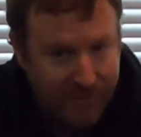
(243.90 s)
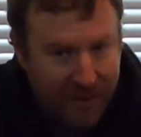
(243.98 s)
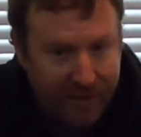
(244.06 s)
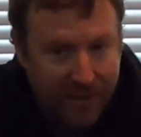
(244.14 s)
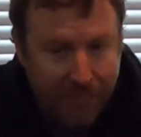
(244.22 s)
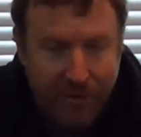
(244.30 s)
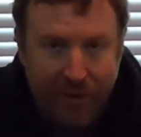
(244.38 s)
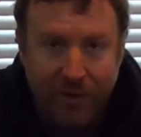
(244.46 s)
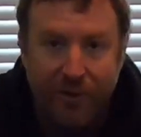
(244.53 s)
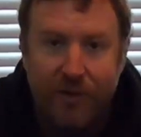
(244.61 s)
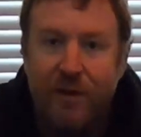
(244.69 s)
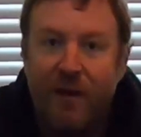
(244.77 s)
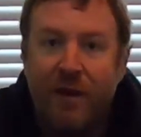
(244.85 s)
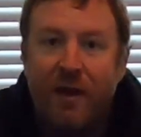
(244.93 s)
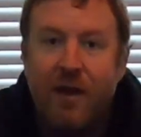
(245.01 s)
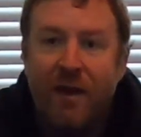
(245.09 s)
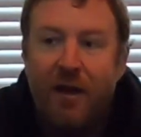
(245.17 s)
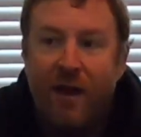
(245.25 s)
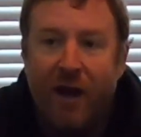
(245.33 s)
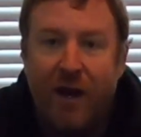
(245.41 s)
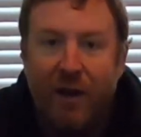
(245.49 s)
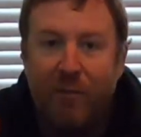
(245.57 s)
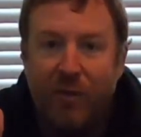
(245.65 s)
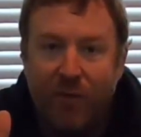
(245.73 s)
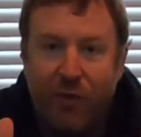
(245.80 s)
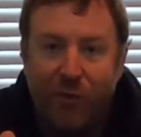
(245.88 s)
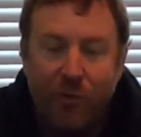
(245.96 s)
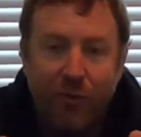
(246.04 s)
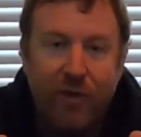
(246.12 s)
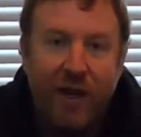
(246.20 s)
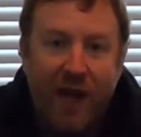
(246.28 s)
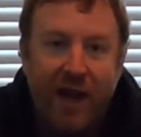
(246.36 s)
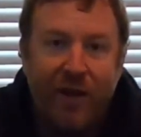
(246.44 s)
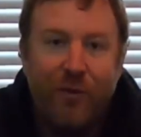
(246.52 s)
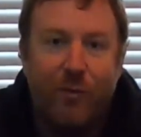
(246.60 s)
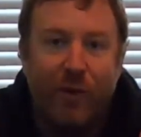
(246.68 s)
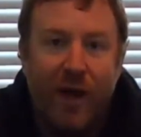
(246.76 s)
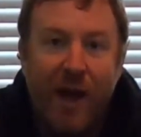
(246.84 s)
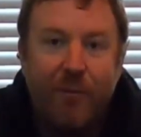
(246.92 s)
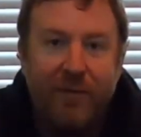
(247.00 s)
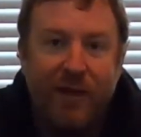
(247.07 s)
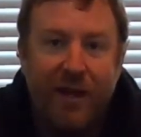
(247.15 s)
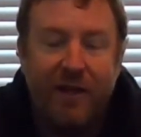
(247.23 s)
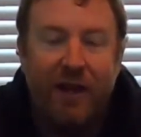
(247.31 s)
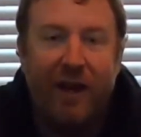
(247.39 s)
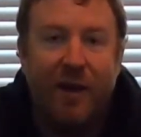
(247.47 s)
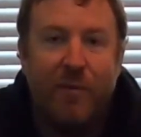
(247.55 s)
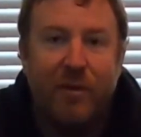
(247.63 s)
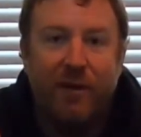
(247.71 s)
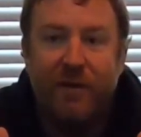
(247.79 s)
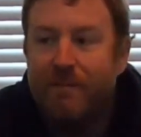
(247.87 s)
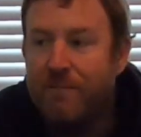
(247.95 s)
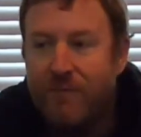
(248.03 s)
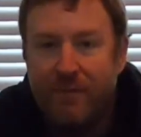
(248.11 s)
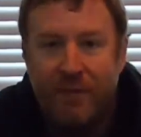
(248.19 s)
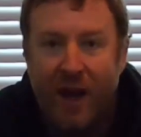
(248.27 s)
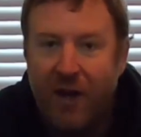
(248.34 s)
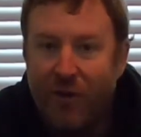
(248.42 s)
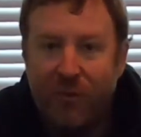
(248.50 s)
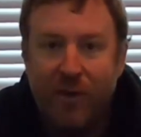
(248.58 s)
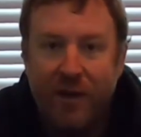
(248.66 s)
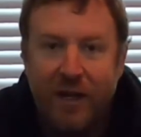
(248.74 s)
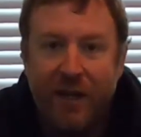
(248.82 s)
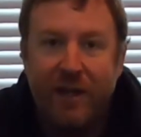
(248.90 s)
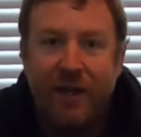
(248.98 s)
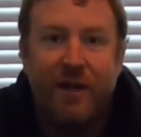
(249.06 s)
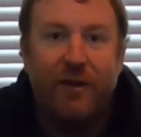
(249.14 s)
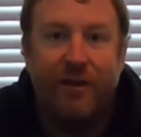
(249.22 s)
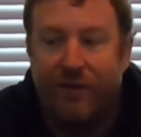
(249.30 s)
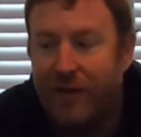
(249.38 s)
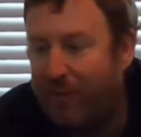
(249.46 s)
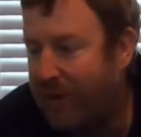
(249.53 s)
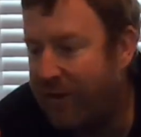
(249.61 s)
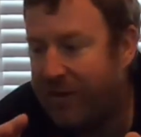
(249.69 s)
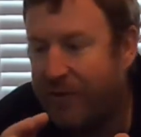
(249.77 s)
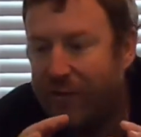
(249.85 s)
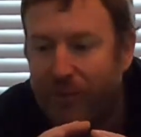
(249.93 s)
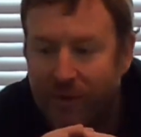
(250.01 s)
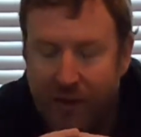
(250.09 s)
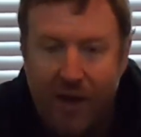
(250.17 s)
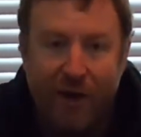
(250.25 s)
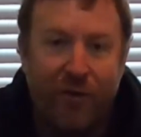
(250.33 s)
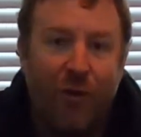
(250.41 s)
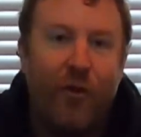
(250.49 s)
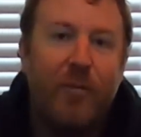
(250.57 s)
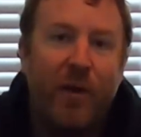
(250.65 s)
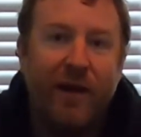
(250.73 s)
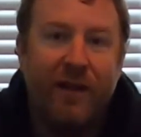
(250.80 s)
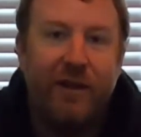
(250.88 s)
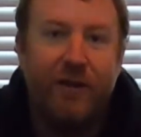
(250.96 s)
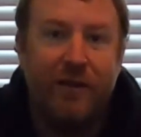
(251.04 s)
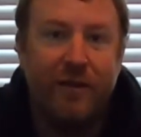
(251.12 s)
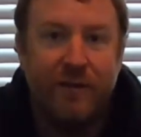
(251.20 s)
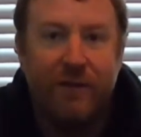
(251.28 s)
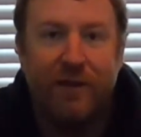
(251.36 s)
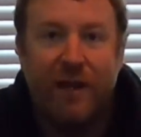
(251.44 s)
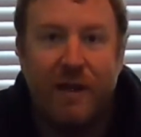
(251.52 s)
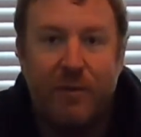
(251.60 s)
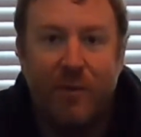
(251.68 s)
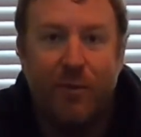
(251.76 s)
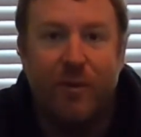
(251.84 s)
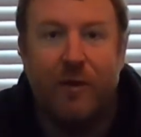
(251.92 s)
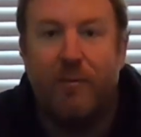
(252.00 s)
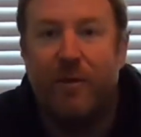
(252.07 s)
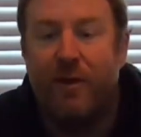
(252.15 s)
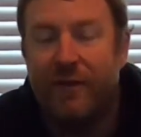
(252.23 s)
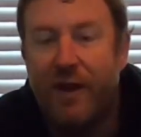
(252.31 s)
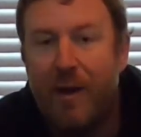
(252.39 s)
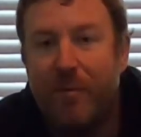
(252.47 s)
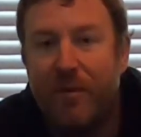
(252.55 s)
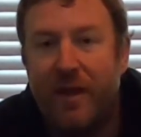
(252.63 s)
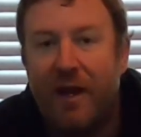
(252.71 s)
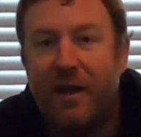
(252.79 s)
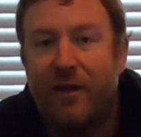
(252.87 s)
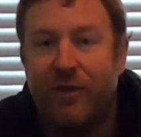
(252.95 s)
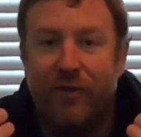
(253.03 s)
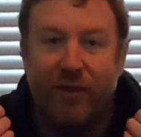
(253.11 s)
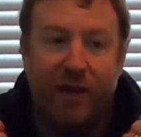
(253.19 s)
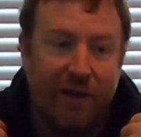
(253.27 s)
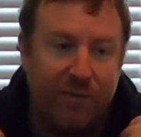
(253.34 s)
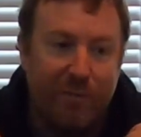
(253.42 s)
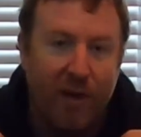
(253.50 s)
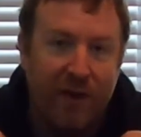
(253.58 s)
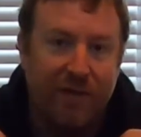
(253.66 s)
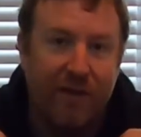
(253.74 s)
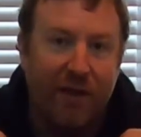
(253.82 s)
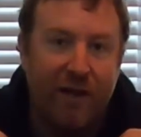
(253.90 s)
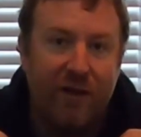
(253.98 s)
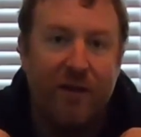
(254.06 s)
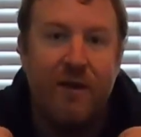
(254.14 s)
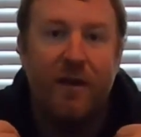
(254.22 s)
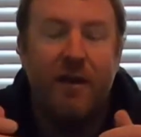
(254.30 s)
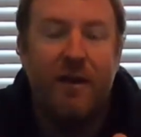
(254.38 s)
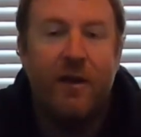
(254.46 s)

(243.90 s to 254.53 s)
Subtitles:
That's up to you. But through the night, when I'm tent camping, I don't run any heaters. I basically rely on all my gear to keep me warm. On top of that, I'll use a nice base layer,